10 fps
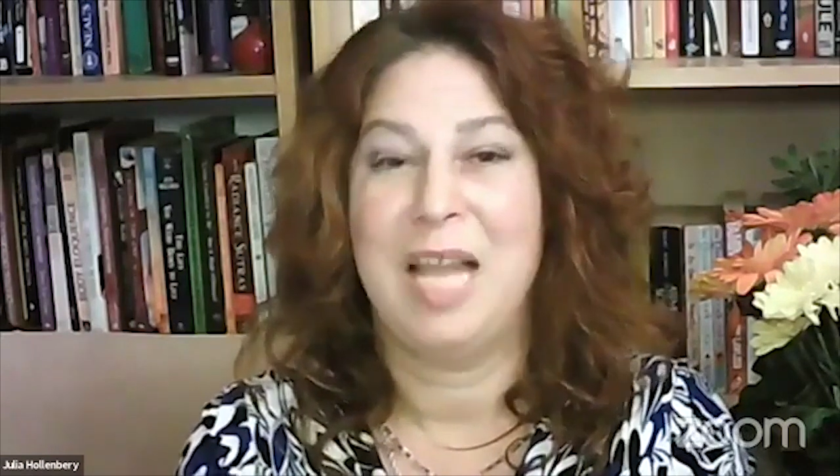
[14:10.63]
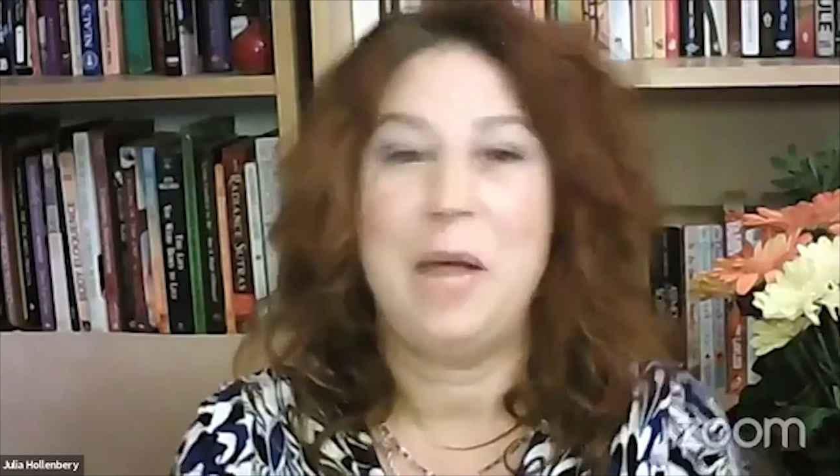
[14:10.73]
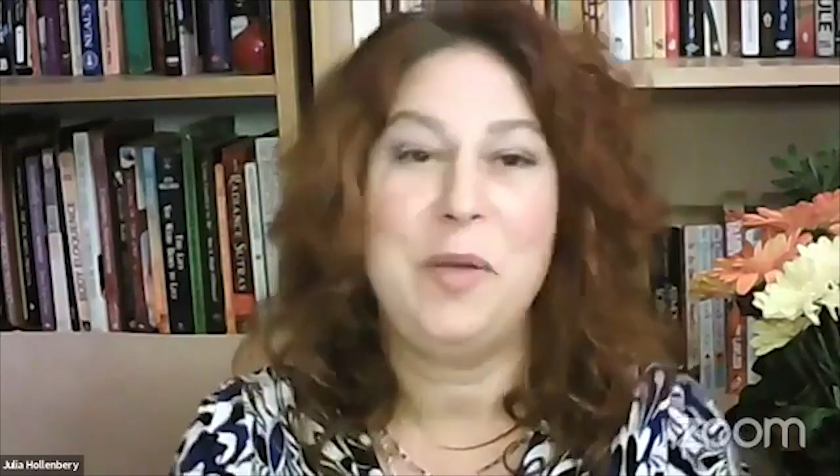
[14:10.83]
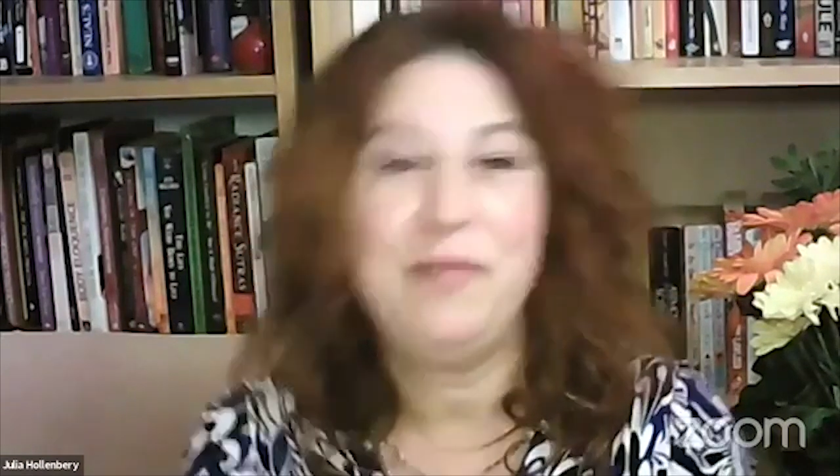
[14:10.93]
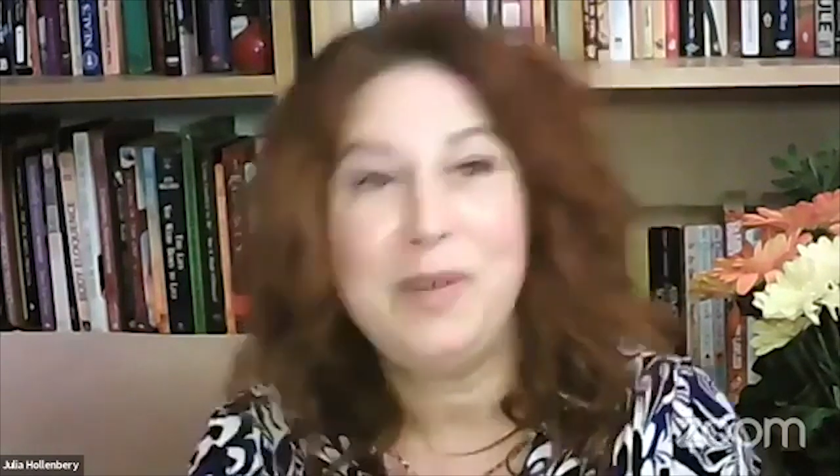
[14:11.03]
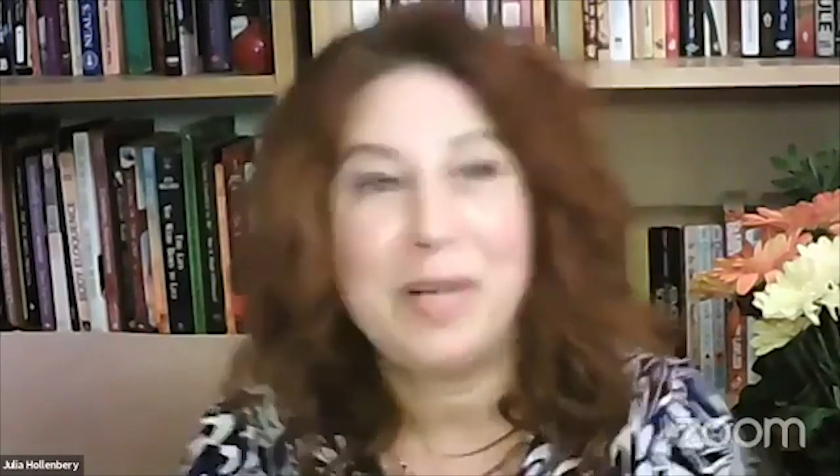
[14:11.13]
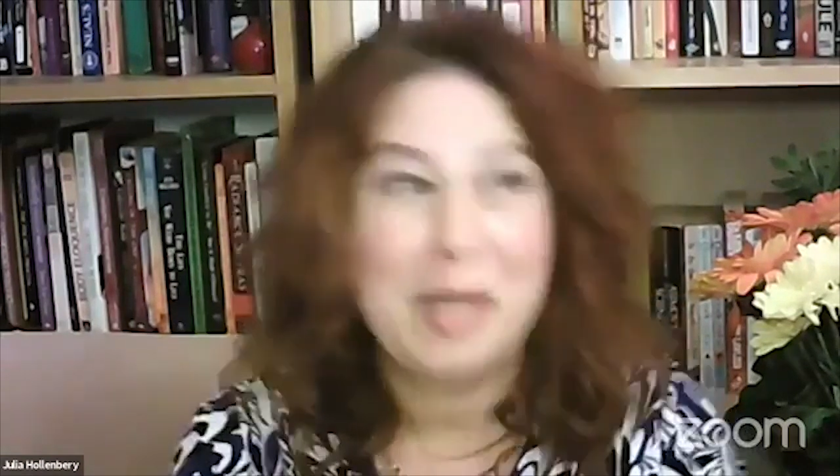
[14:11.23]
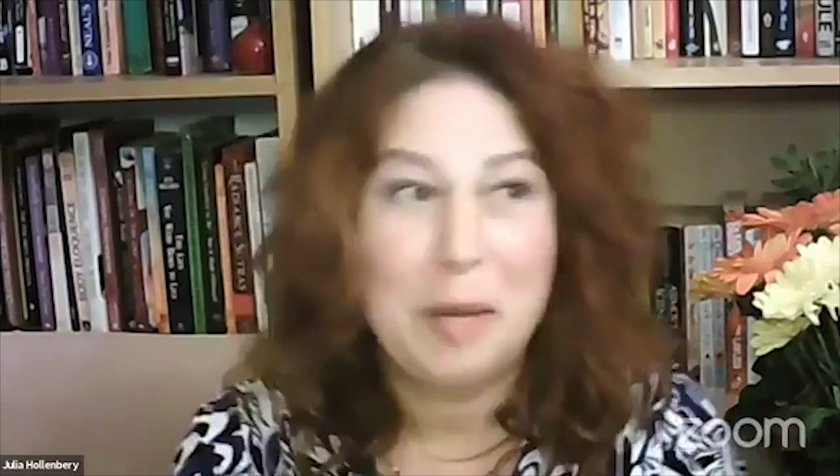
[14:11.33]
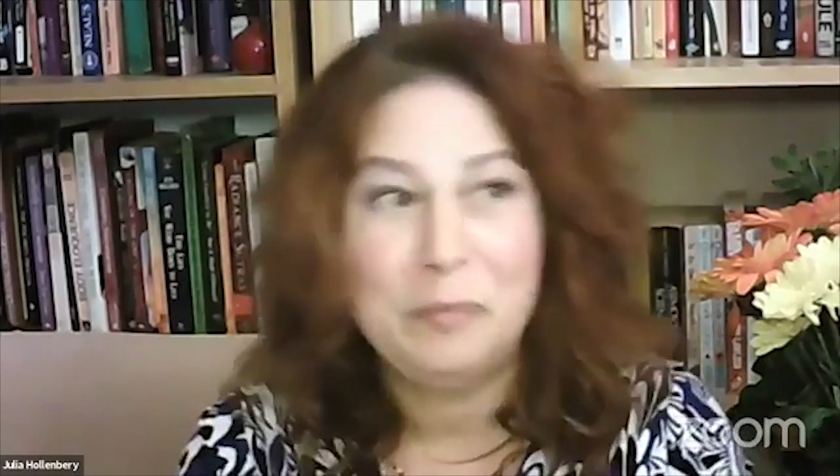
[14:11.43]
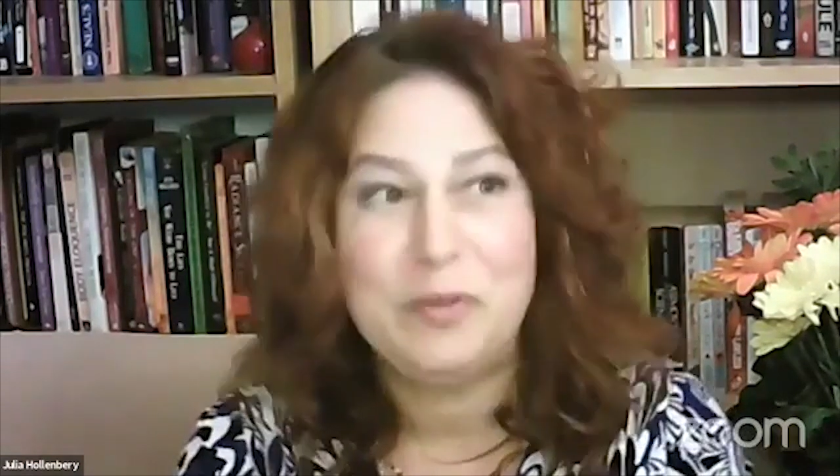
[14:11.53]
however
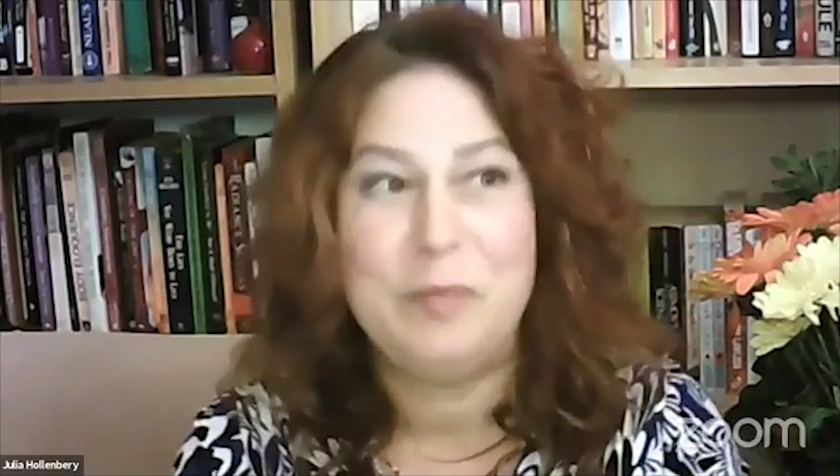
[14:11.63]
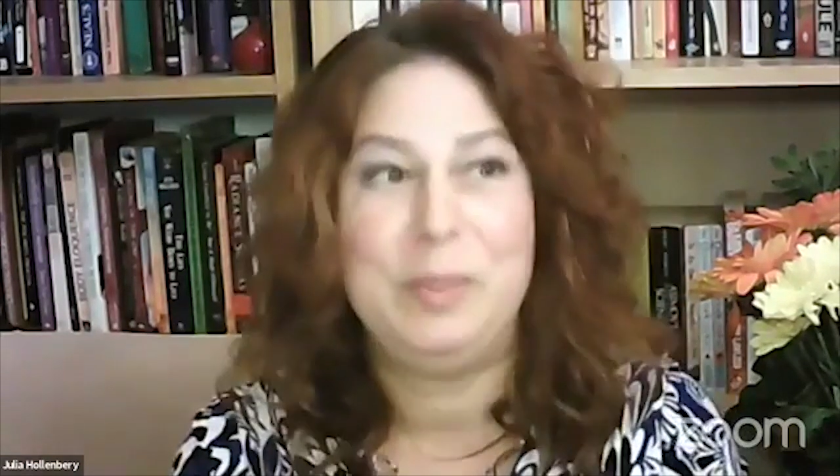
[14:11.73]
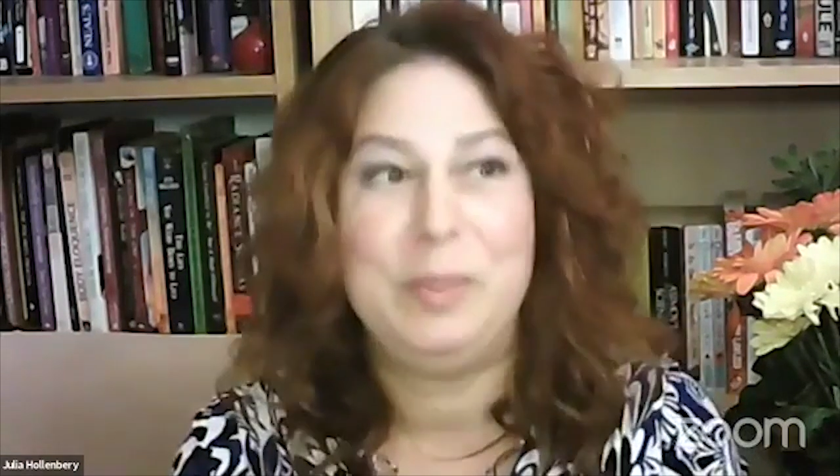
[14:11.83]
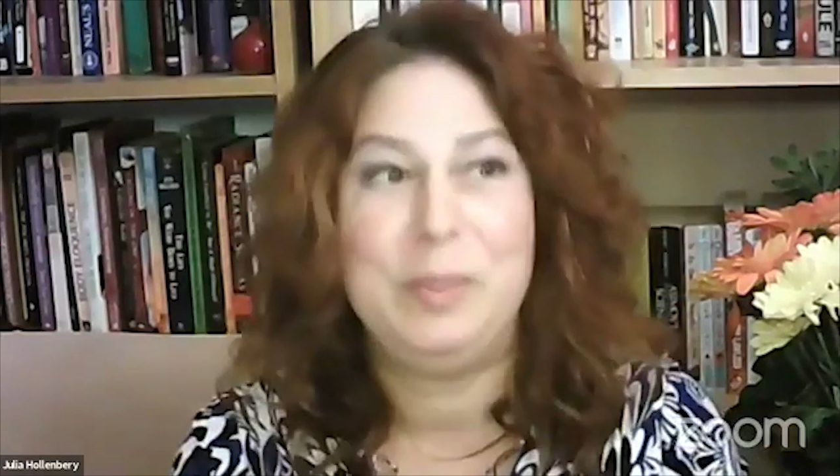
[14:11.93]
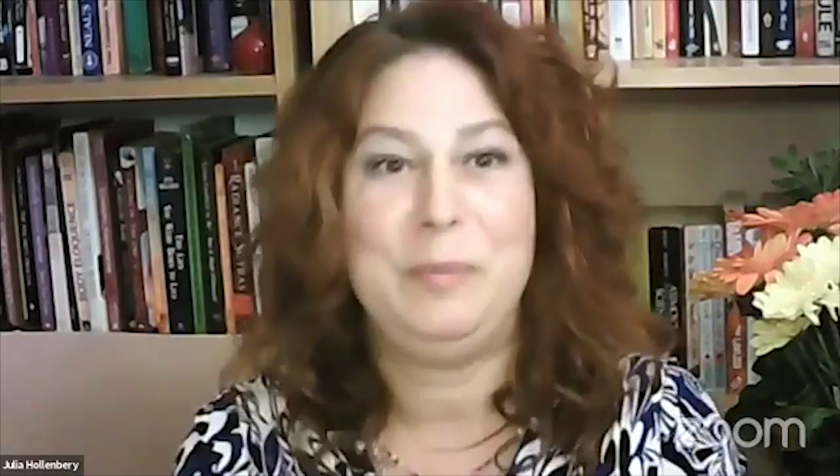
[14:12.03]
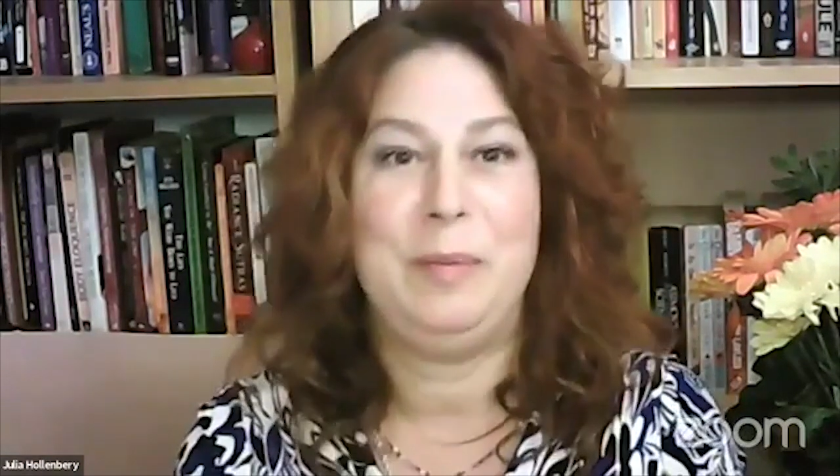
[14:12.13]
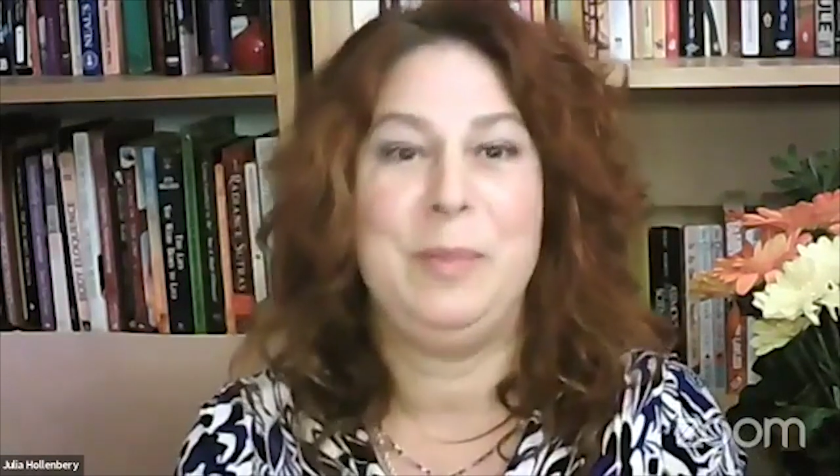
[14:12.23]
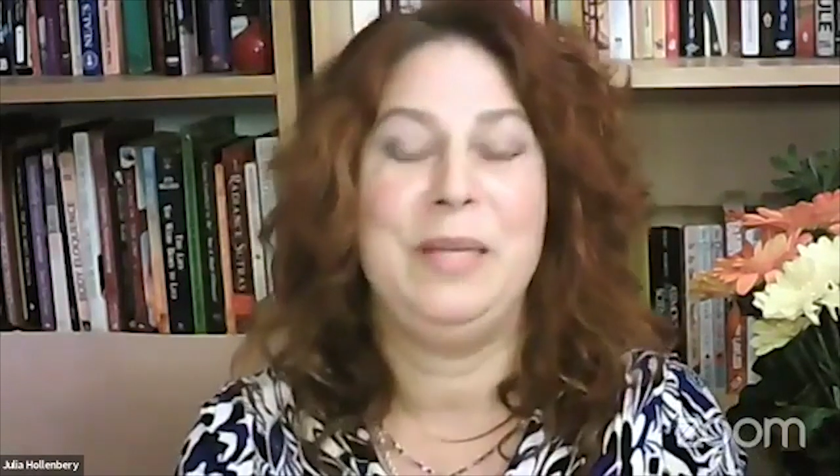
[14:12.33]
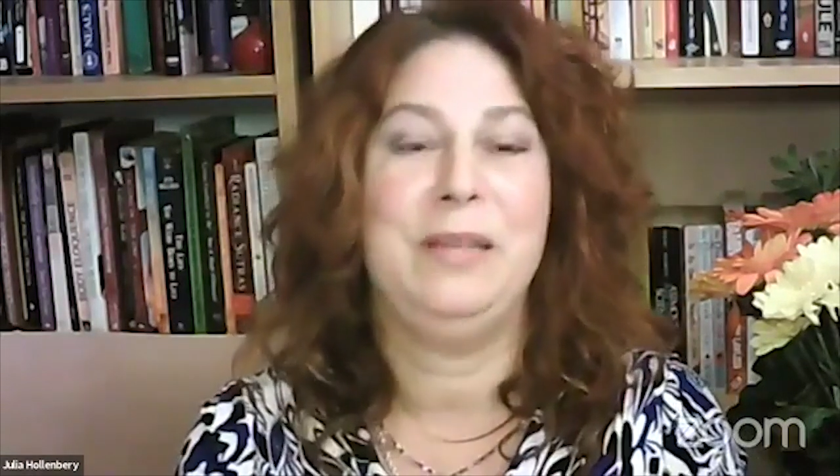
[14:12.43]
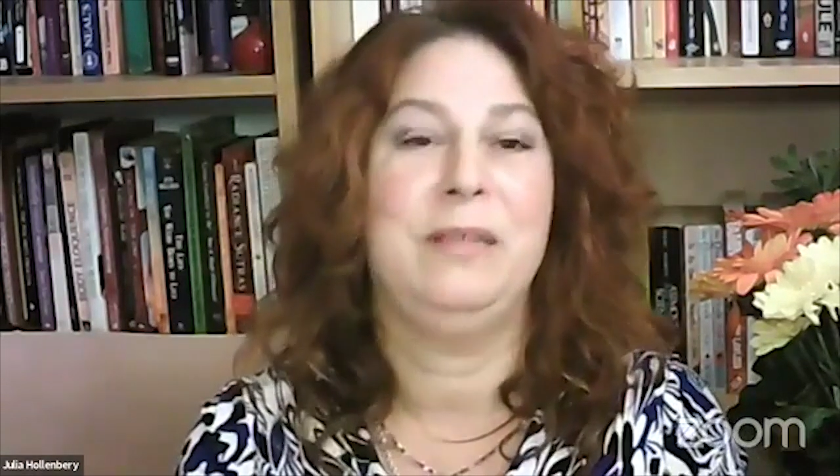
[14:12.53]
uncomfortable it may be,